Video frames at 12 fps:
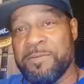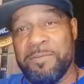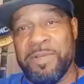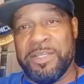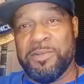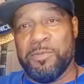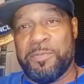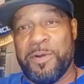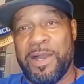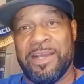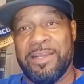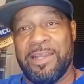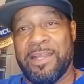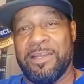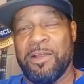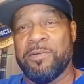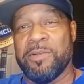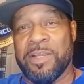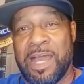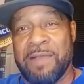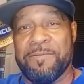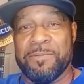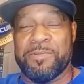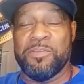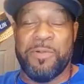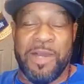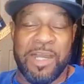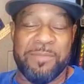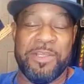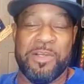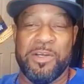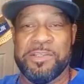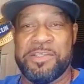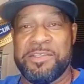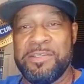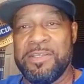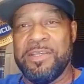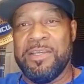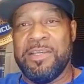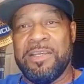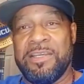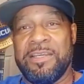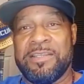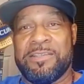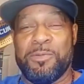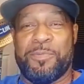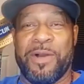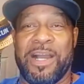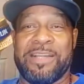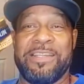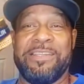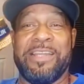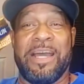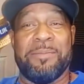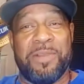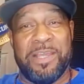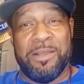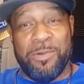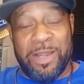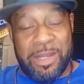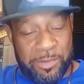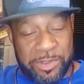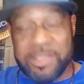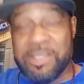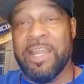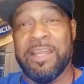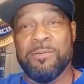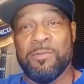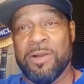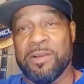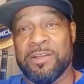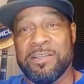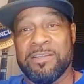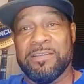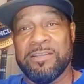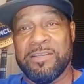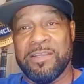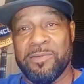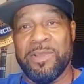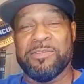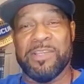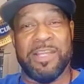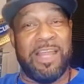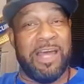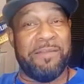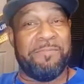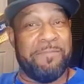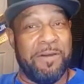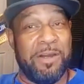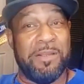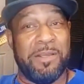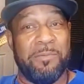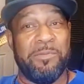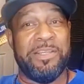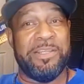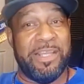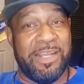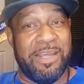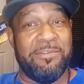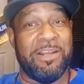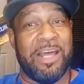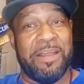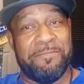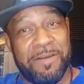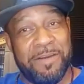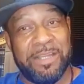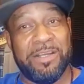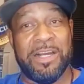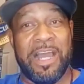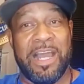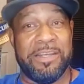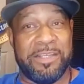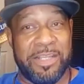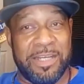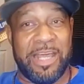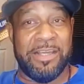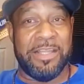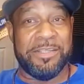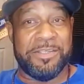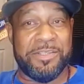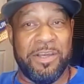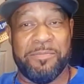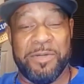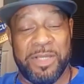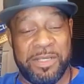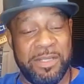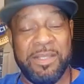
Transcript: I mean, Tupac, I learned a lot from Tupac because Tupac did not play around when it came to work. He was a lot of fun, and we did have a lot of fun, hung out and did a lot of other stuff, but